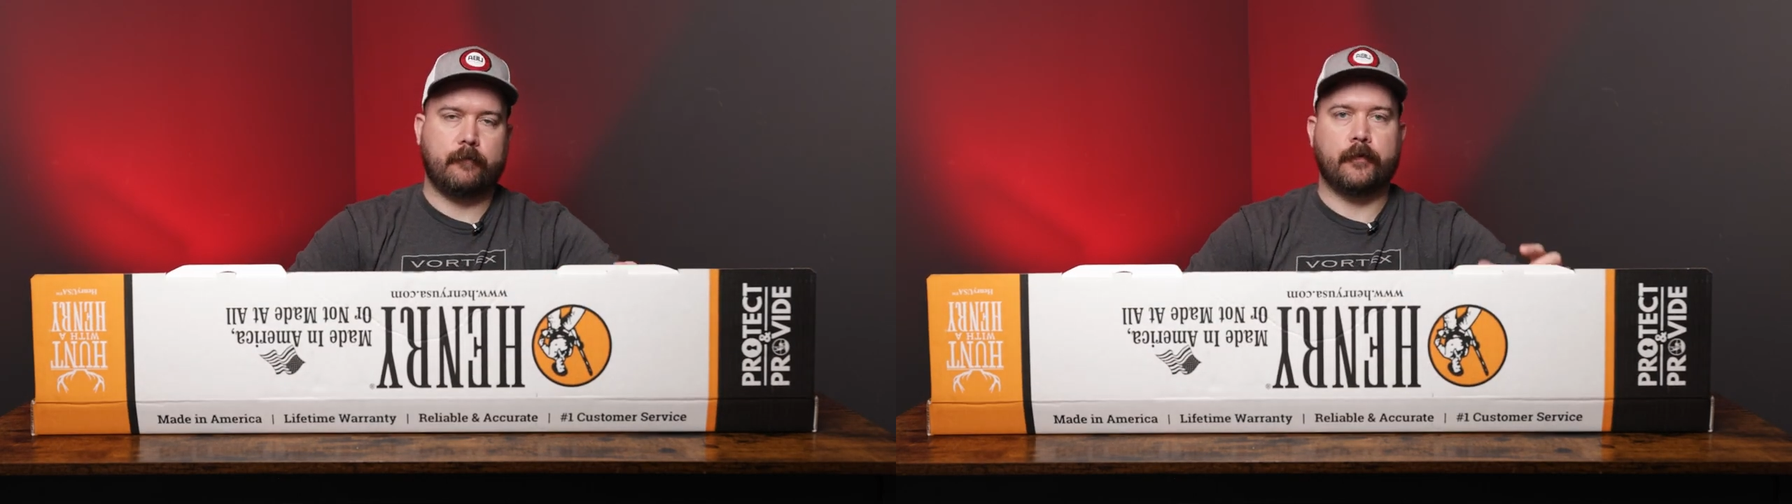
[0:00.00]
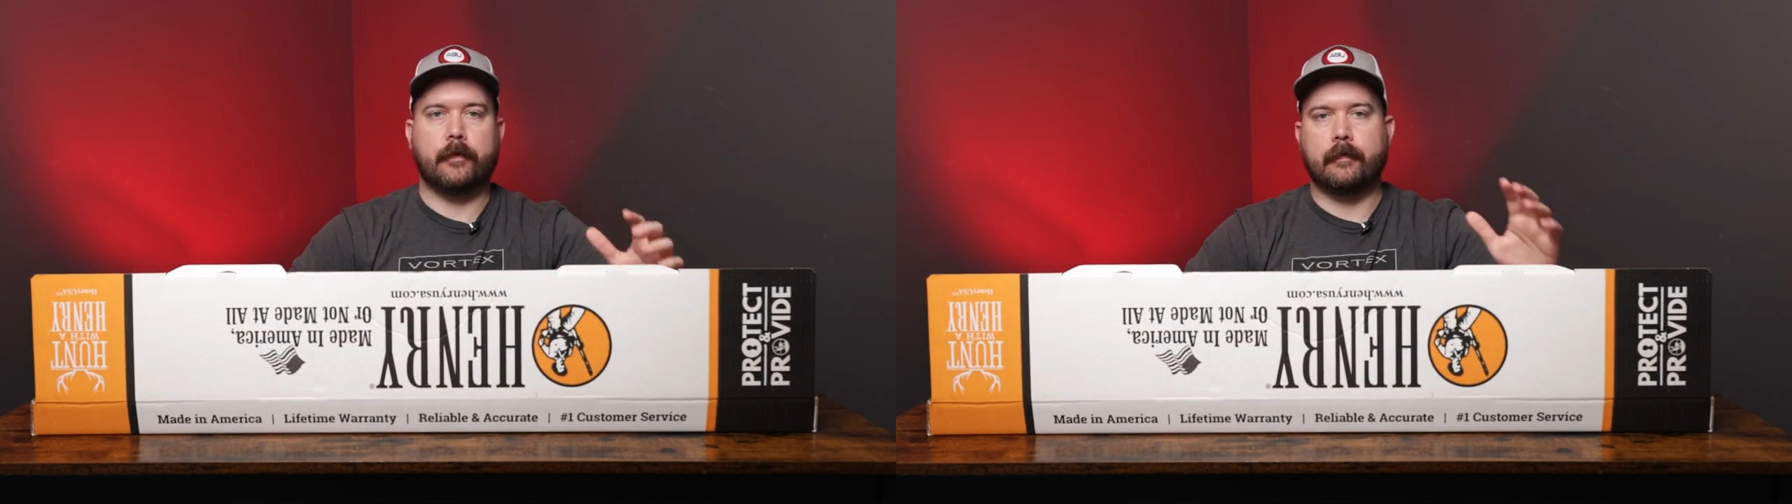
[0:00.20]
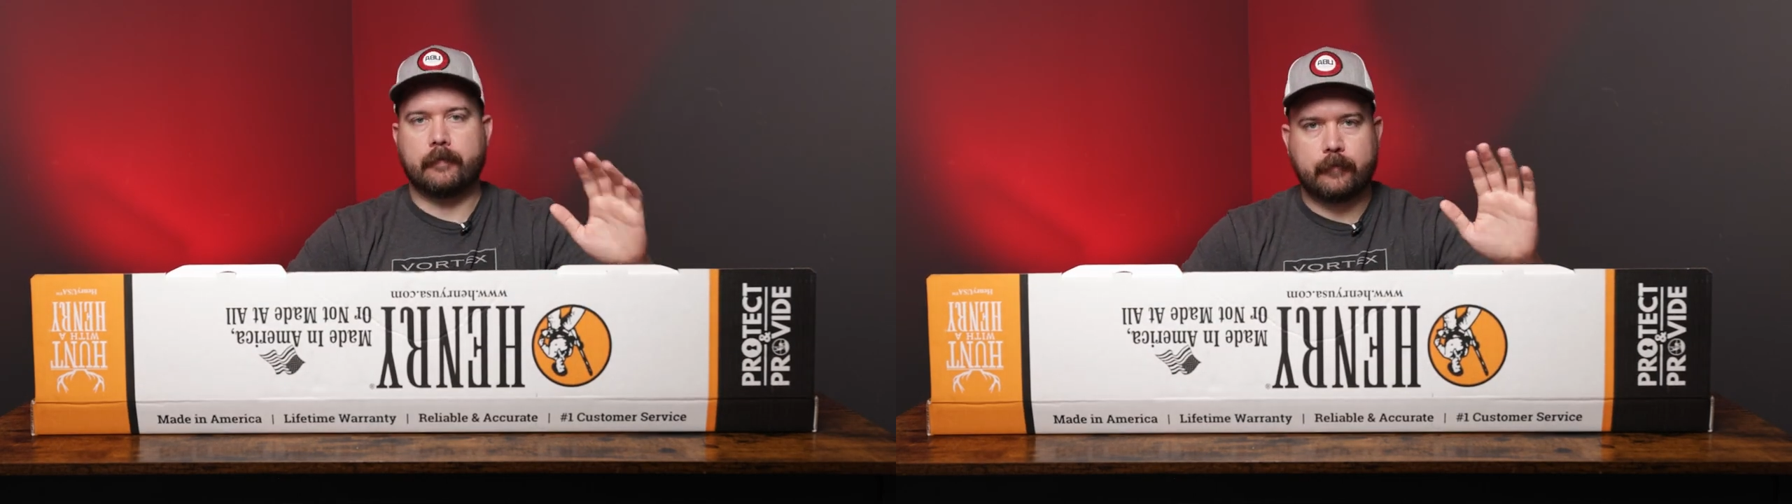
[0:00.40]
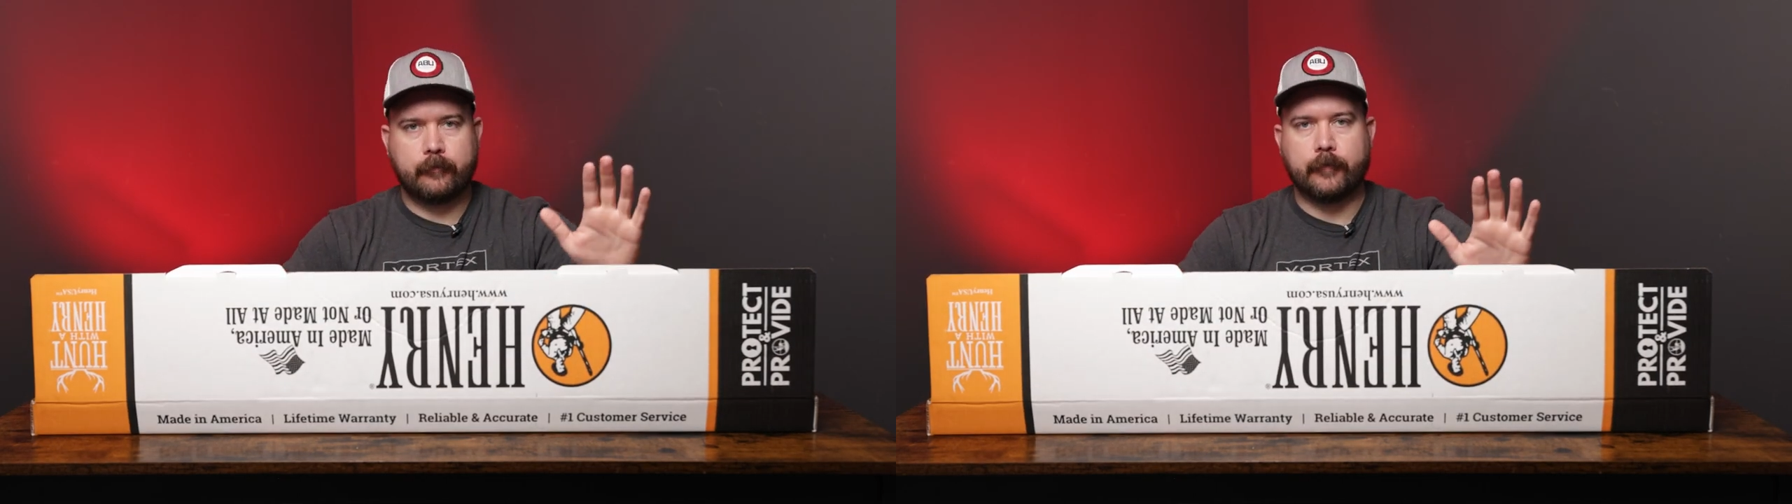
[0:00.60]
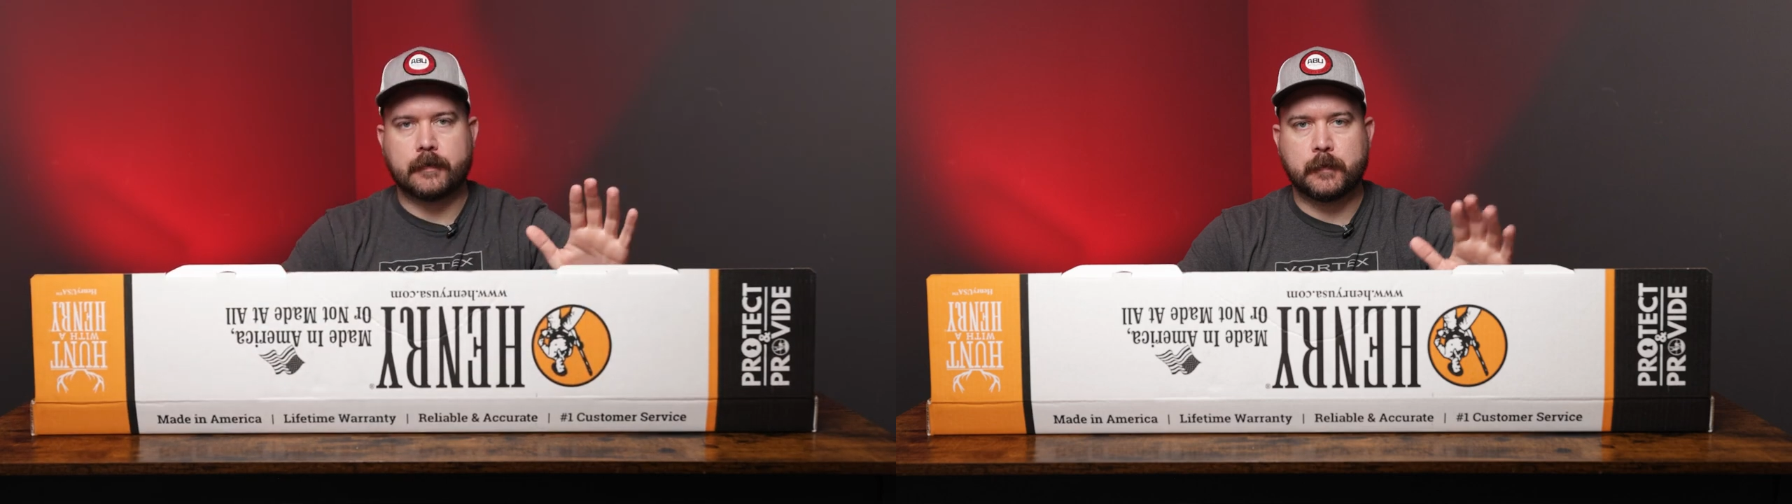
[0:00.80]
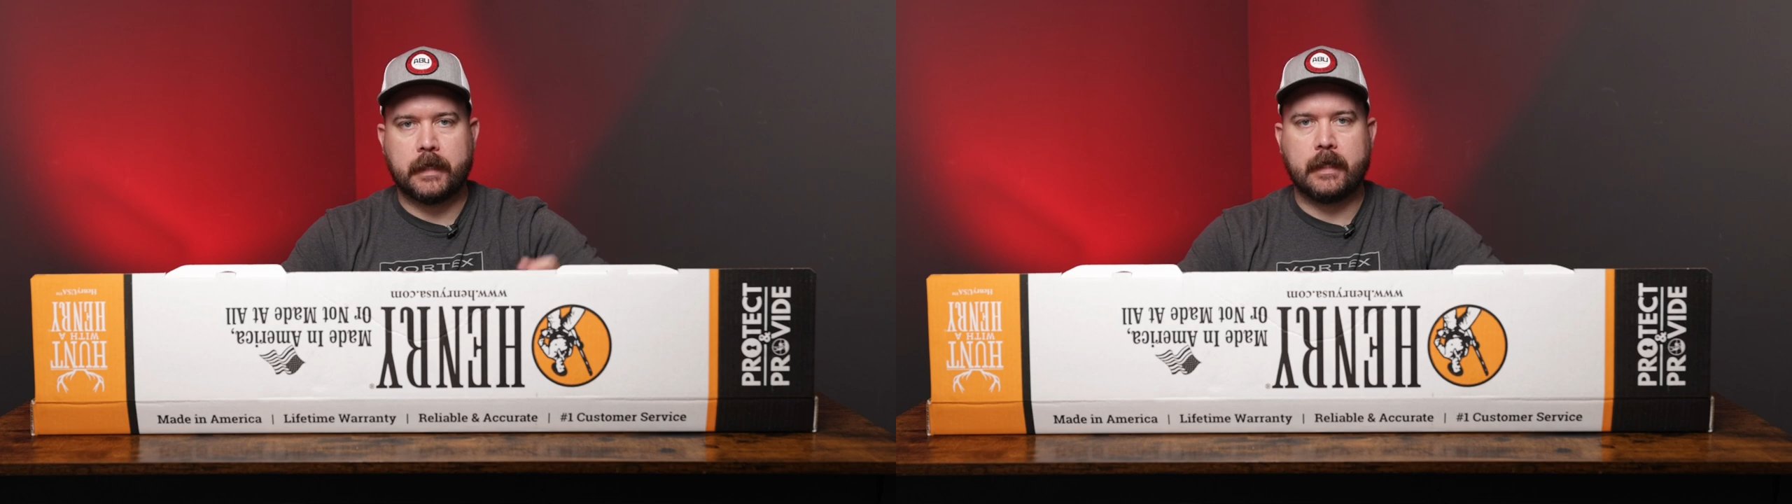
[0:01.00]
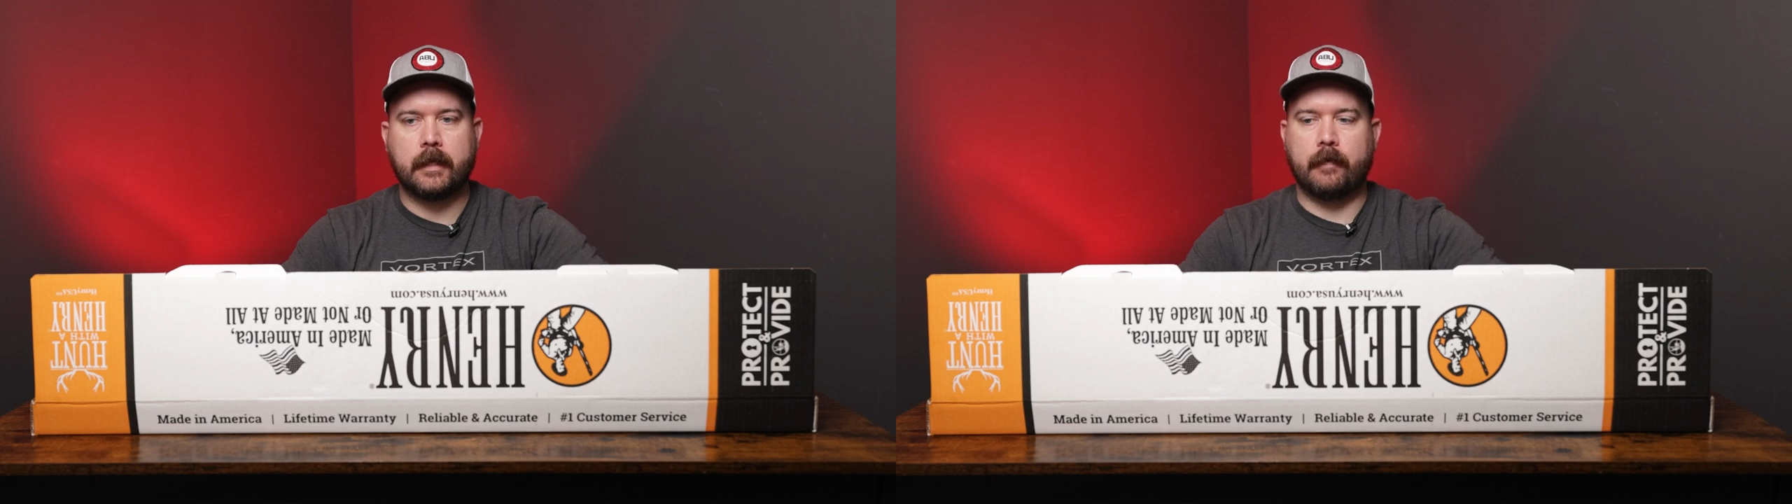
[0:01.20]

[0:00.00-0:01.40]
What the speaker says: for speed